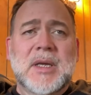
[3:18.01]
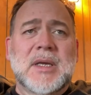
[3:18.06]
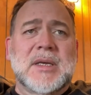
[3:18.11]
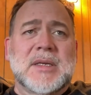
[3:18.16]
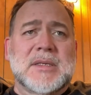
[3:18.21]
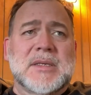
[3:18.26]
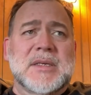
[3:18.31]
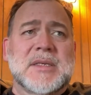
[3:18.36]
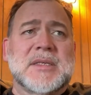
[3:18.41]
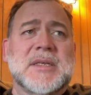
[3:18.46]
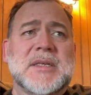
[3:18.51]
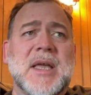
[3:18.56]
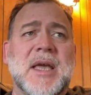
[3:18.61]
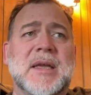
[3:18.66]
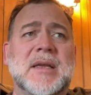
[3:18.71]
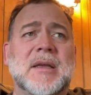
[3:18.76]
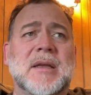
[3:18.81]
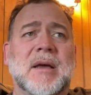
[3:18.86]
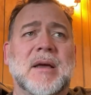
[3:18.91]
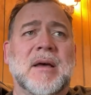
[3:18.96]
is a
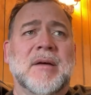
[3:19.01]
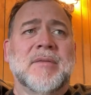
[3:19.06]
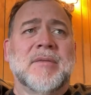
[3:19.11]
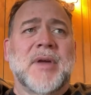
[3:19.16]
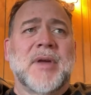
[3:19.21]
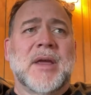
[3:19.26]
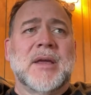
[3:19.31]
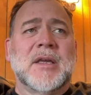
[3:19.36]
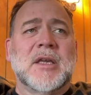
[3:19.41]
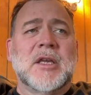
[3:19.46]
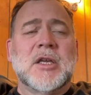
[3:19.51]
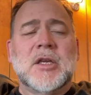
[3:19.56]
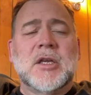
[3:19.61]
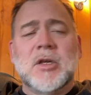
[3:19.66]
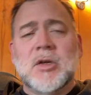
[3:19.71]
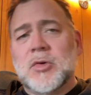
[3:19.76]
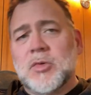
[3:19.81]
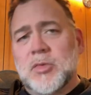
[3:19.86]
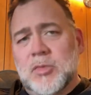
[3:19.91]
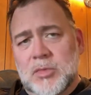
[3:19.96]
site of a
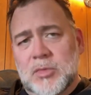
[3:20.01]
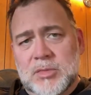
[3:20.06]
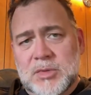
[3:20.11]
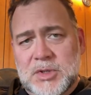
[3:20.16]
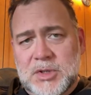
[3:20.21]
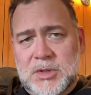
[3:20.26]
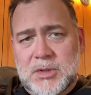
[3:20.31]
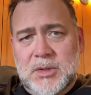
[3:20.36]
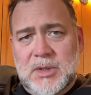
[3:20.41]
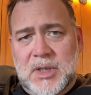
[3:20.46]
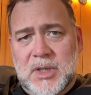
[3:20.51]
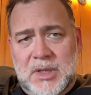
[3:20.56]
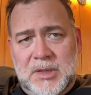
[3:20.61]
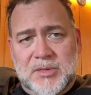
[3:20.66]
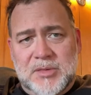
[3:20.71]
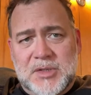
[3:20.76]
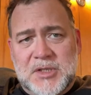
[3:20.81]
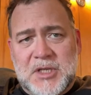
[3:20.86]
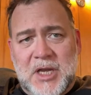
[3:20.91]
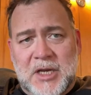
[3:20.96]
huge
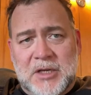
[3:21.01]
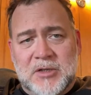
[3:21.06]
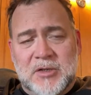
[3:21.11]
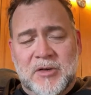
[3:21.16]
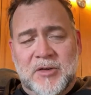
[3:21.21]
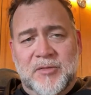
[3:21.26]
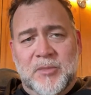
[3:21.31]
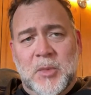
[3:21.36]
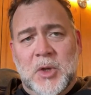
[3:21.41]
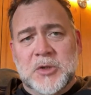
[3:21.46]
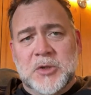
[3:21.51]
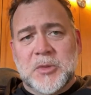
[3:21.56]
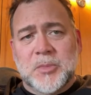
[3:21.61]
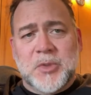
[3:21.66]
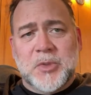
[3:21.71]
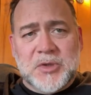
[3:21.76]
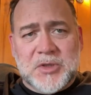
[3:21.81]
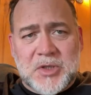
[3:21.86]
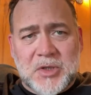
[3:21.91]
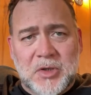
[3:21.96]
intersection of
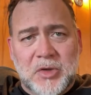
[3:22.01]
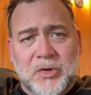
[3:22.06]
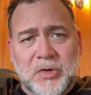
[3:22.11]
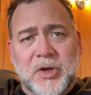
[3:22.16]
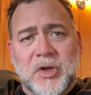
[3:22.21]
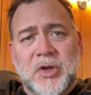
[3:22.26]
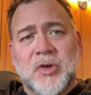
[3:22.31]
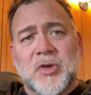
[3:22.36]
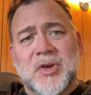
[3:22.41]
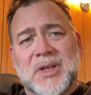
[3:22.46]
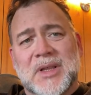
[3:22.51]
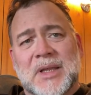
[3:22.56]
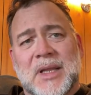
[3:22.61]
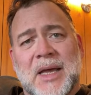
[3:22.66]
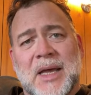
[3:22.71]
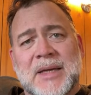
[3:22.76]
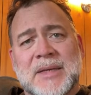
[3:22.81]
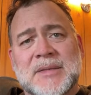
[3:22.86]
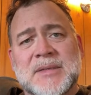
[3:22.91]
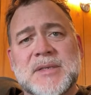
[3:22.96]
multiple telluric current
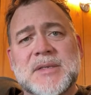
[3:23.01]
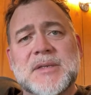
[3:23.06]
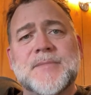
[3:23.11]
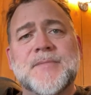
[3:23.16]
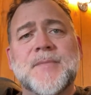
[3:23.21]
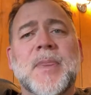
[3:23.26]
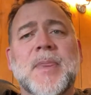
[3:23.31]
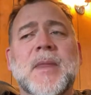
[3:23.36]
lines.